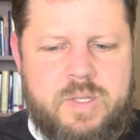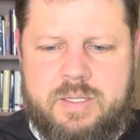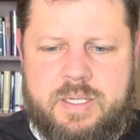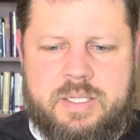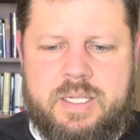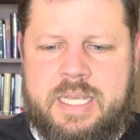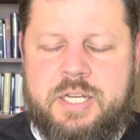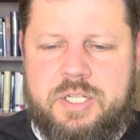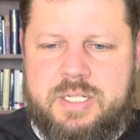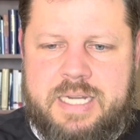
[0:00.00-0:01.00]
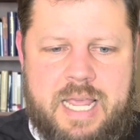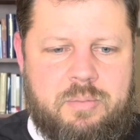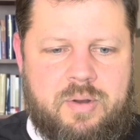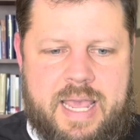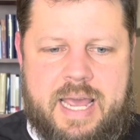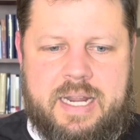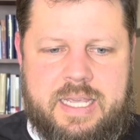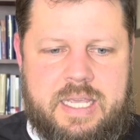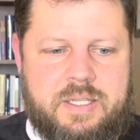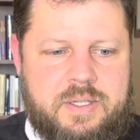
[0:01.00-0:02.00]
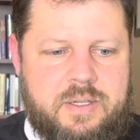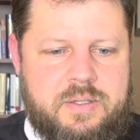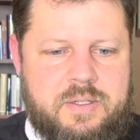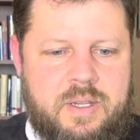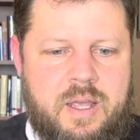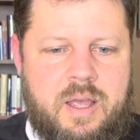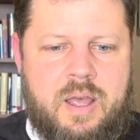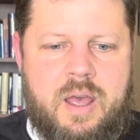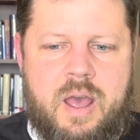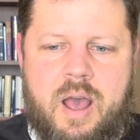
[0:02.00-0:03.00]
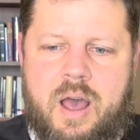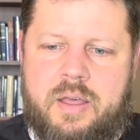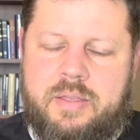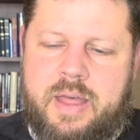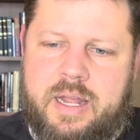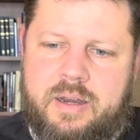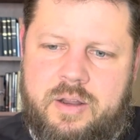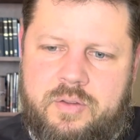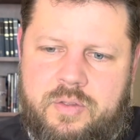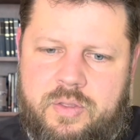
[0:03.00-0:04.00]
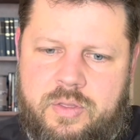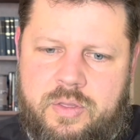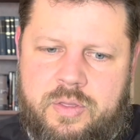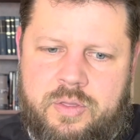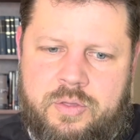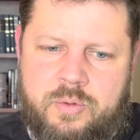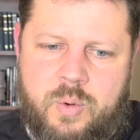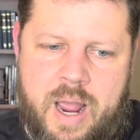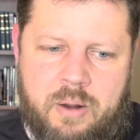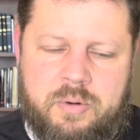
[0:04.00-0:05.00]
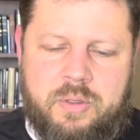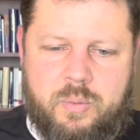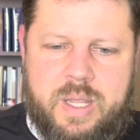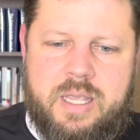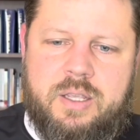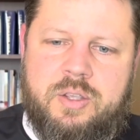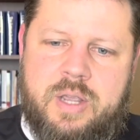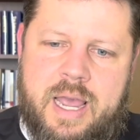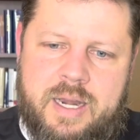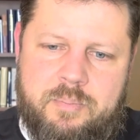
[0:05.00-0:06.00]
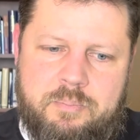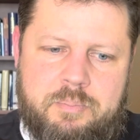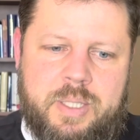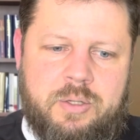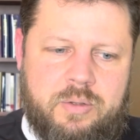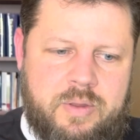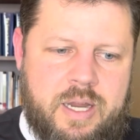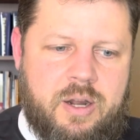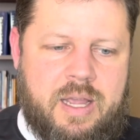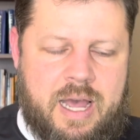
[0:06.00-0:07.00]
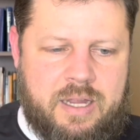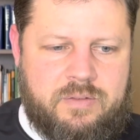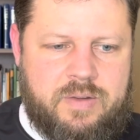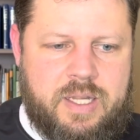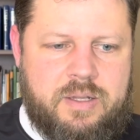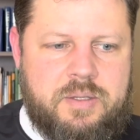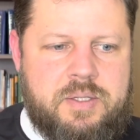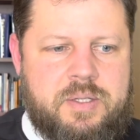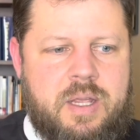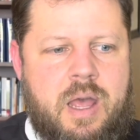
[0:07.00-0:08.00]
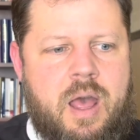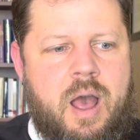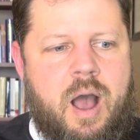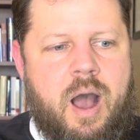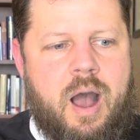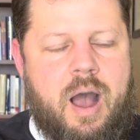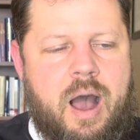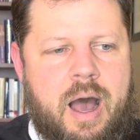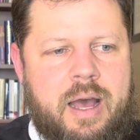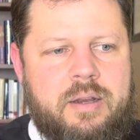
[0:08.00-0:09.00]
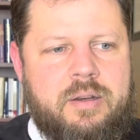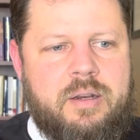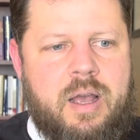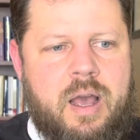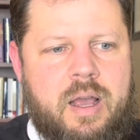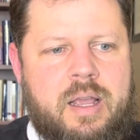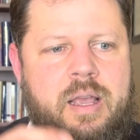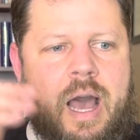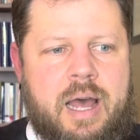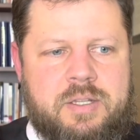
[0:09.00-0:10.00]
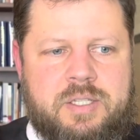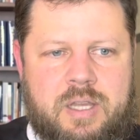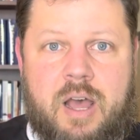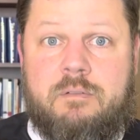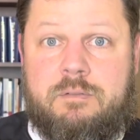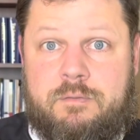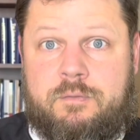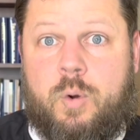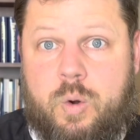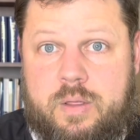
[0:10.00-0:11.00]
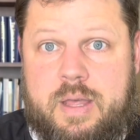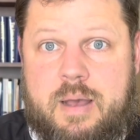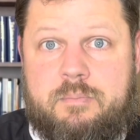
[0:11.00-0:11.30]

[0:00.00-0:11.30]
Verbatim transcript: this kitchen table catechesis, uh, that throughout the week you kind of build their confidence uh, on uh, God's love for them,